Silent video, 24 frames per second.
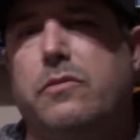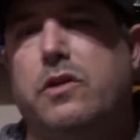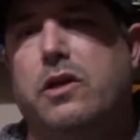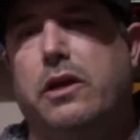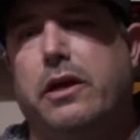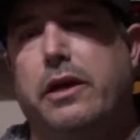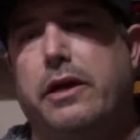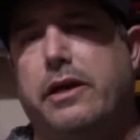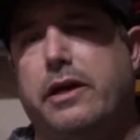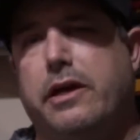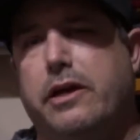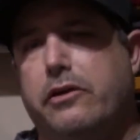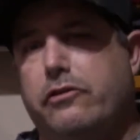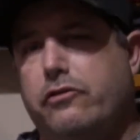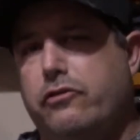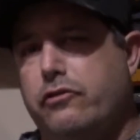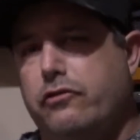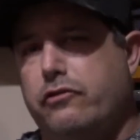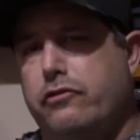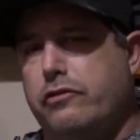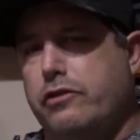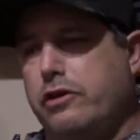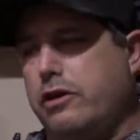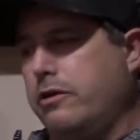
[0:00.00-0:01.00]
Hey guys,
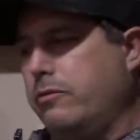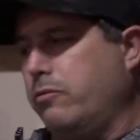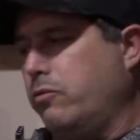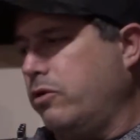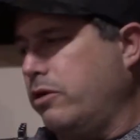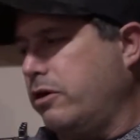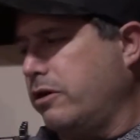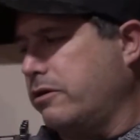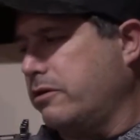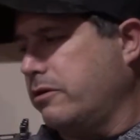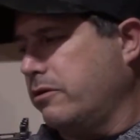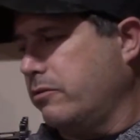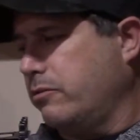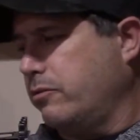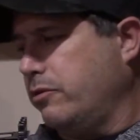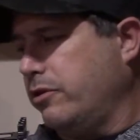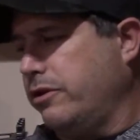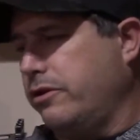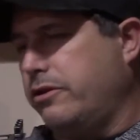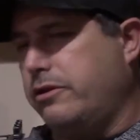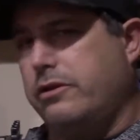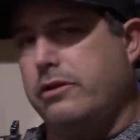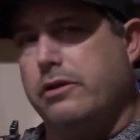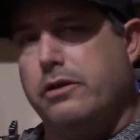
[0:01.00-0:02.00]
this is Don Walker
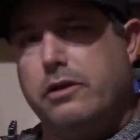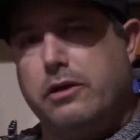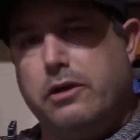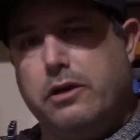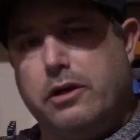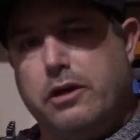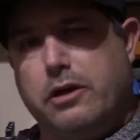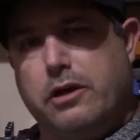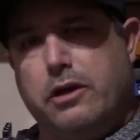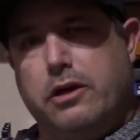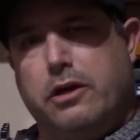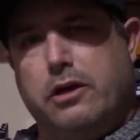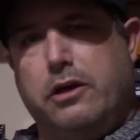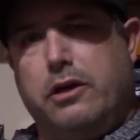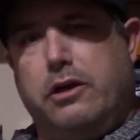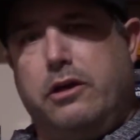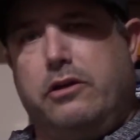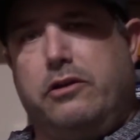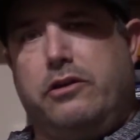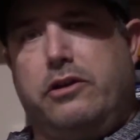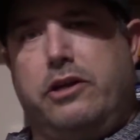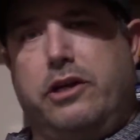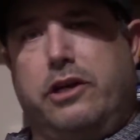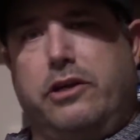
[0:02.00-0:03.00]
with
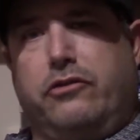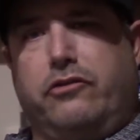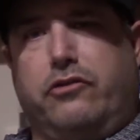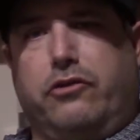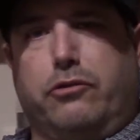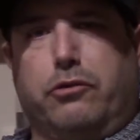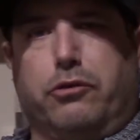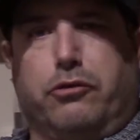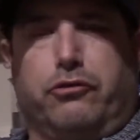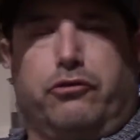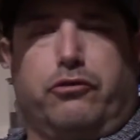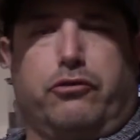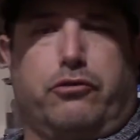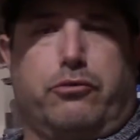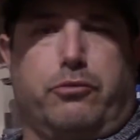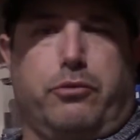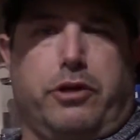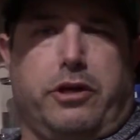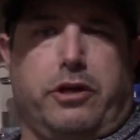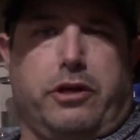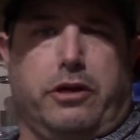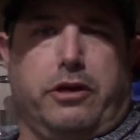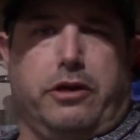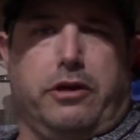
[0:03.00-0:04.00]
Dead Zero's
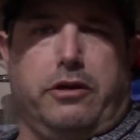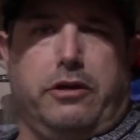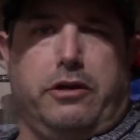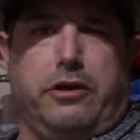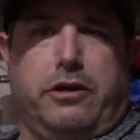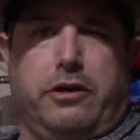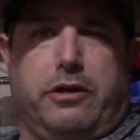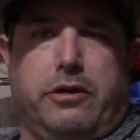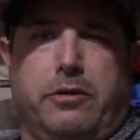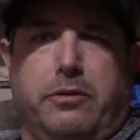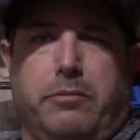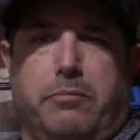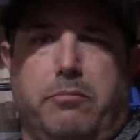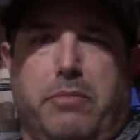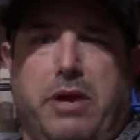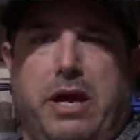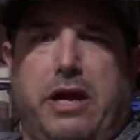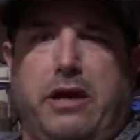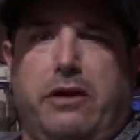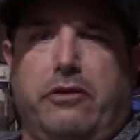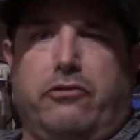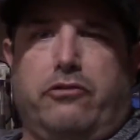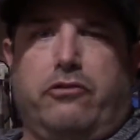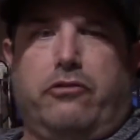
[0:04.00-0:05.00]
3-gun
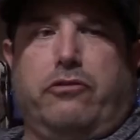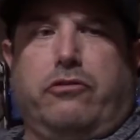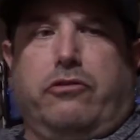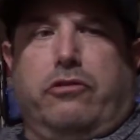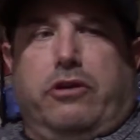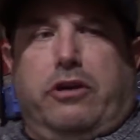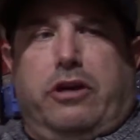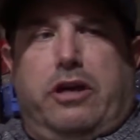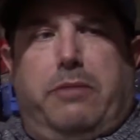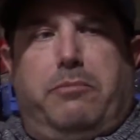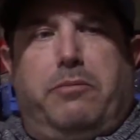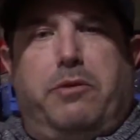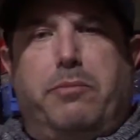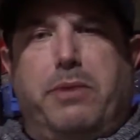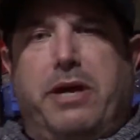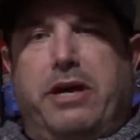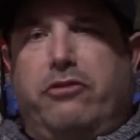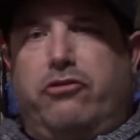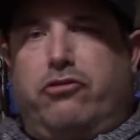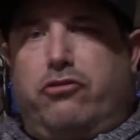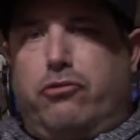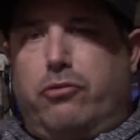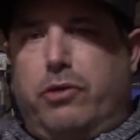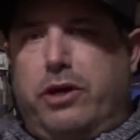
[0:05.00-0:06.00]
match. I'm the
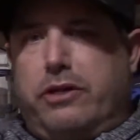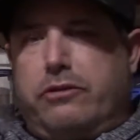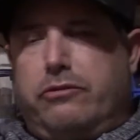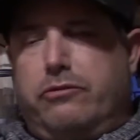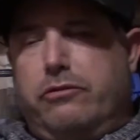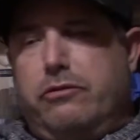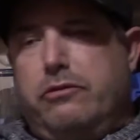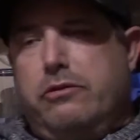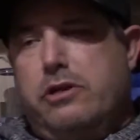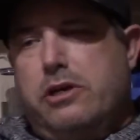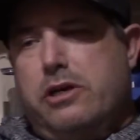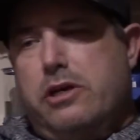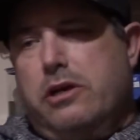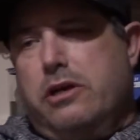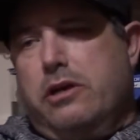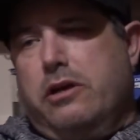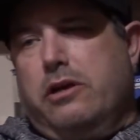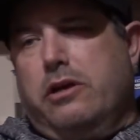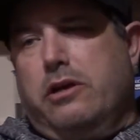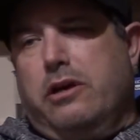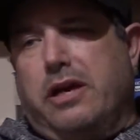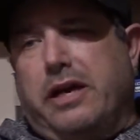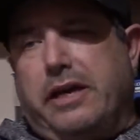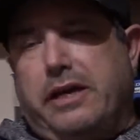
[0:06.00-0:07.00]
match director.
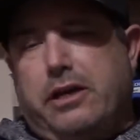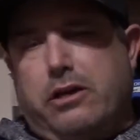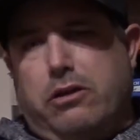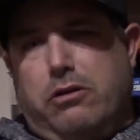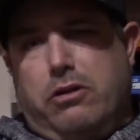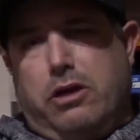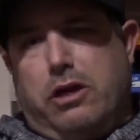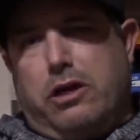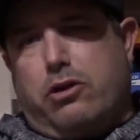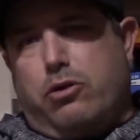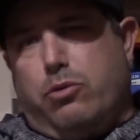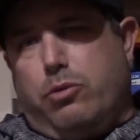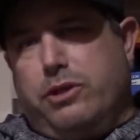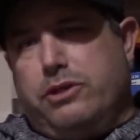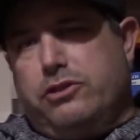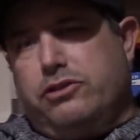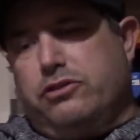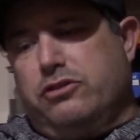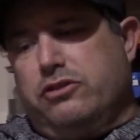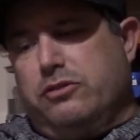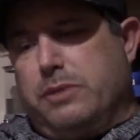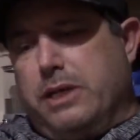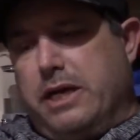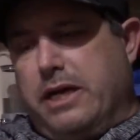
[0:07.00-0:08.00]
I get a lot of
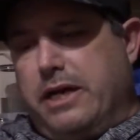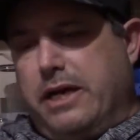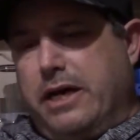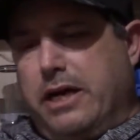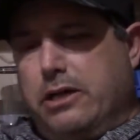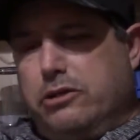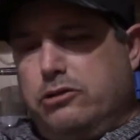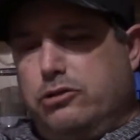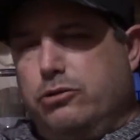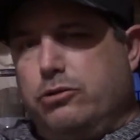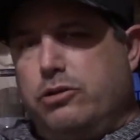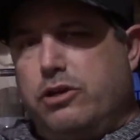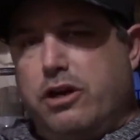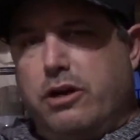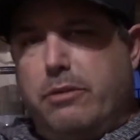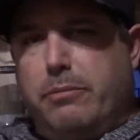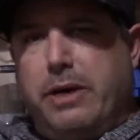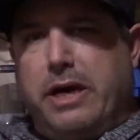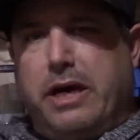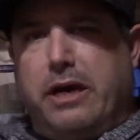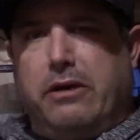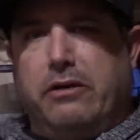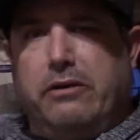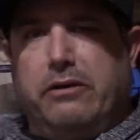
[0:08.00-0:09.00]
questions about how to come
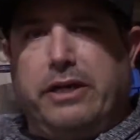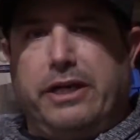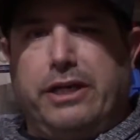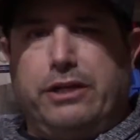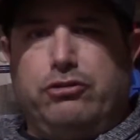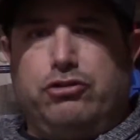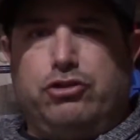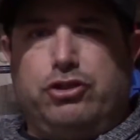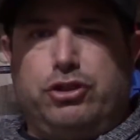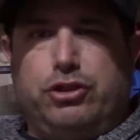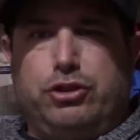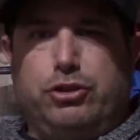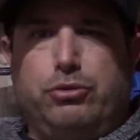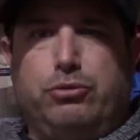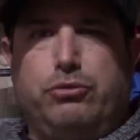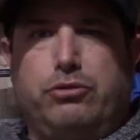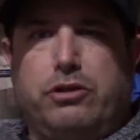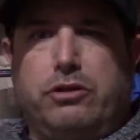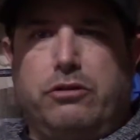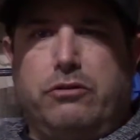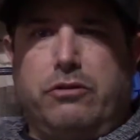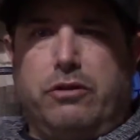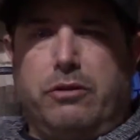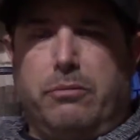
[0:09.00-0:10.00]
out and shoot
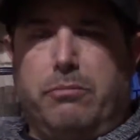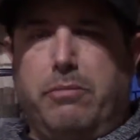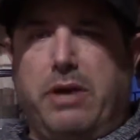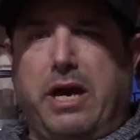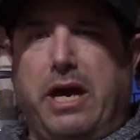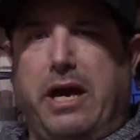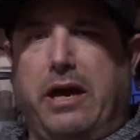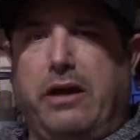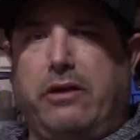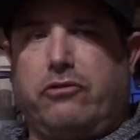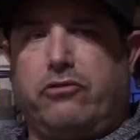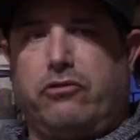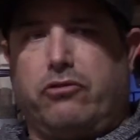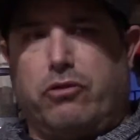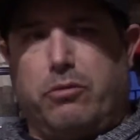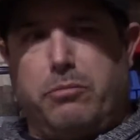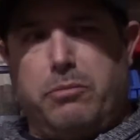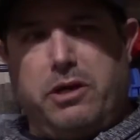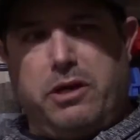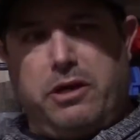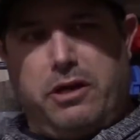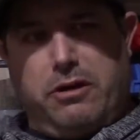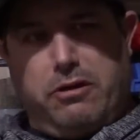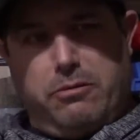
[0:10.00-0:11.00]
the match. So I'm
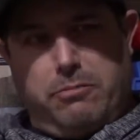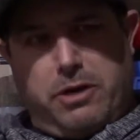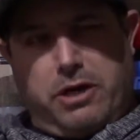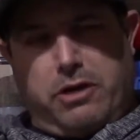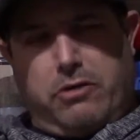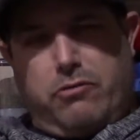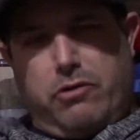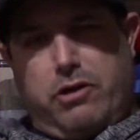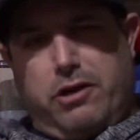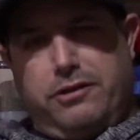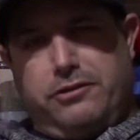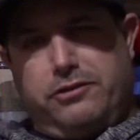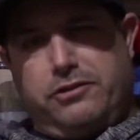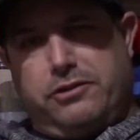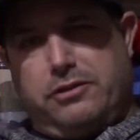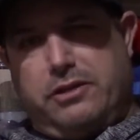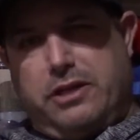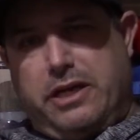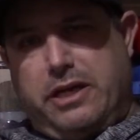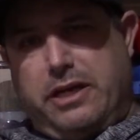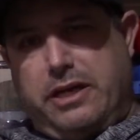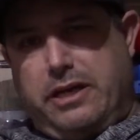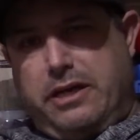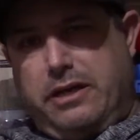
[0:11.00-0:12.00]
here in my garage
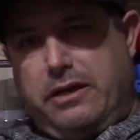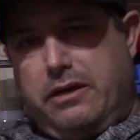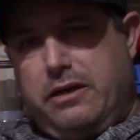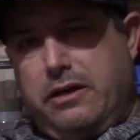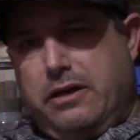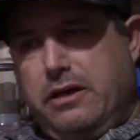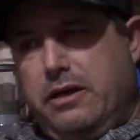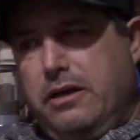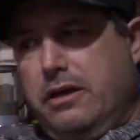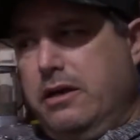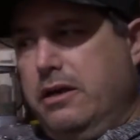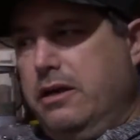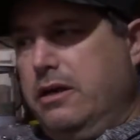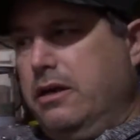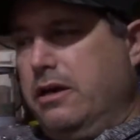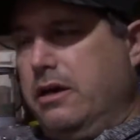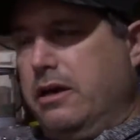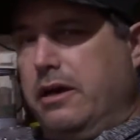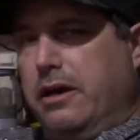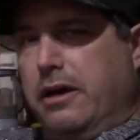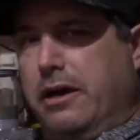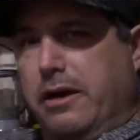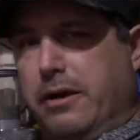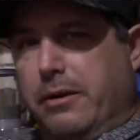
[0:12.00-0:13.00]
today.
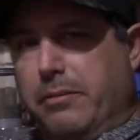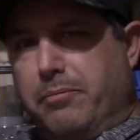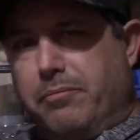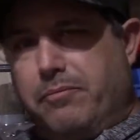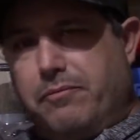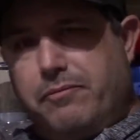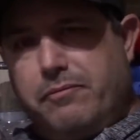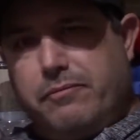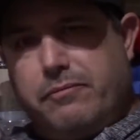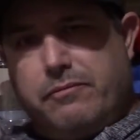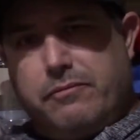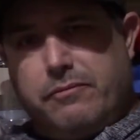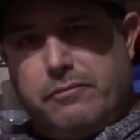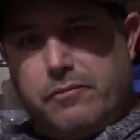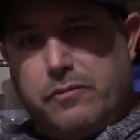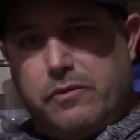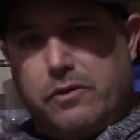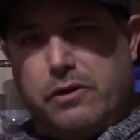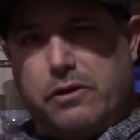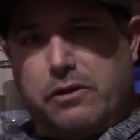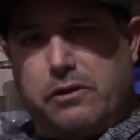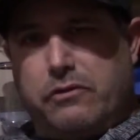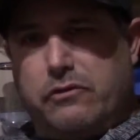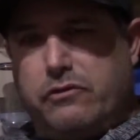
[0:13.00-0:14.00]
You
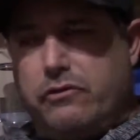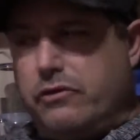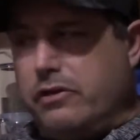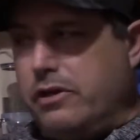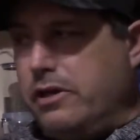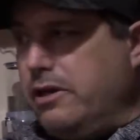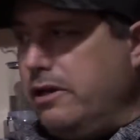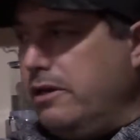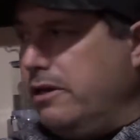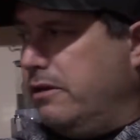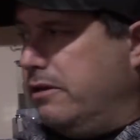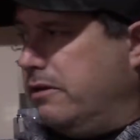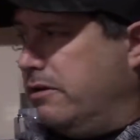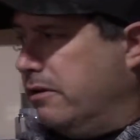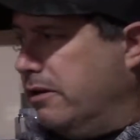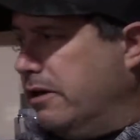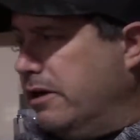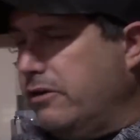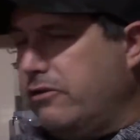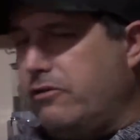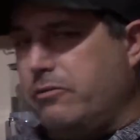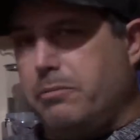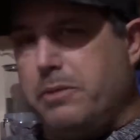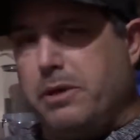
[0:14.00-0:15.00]
can see
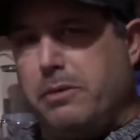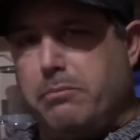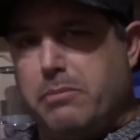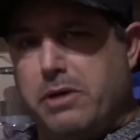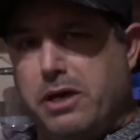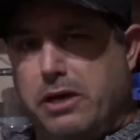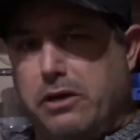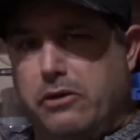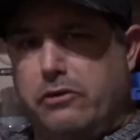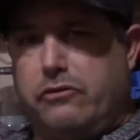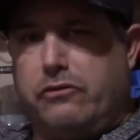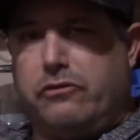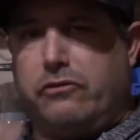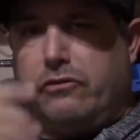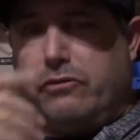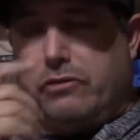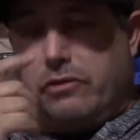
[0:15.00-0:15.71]
it's a big mess.